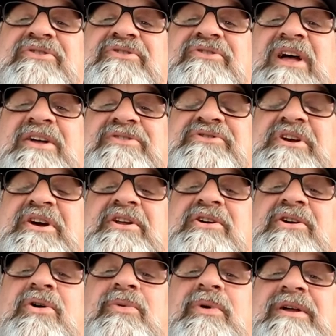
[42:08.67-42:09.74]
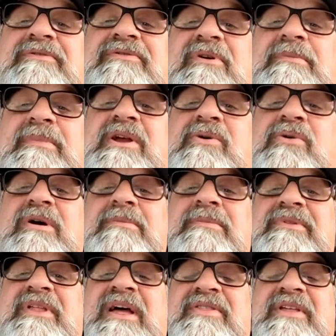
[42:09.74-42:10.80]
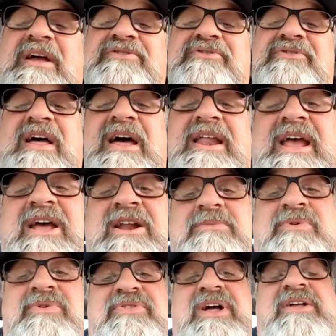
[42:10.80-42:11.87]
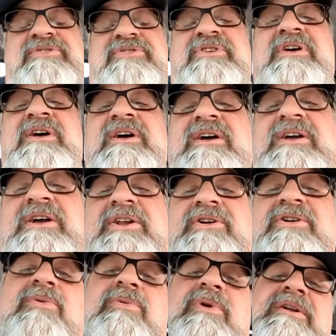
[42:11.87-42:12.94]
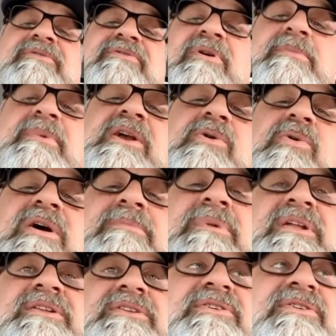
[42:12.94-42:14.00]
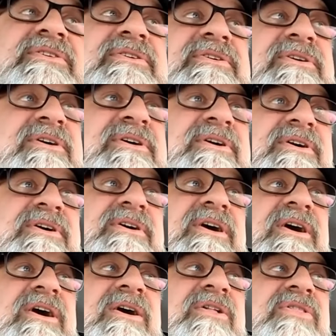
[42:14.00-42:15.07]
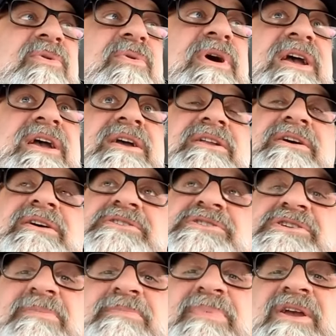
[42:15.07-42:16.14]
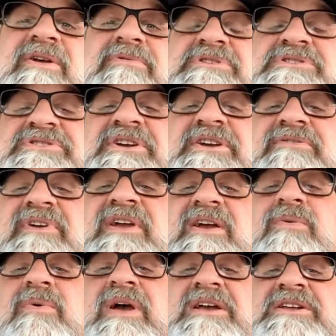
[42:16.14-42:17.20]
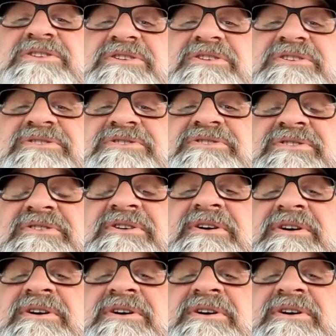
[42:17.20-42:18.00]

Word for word: That's going to go right from equipment. That animal, that's going to go right from equipment all the way to shipping, receiving, wages.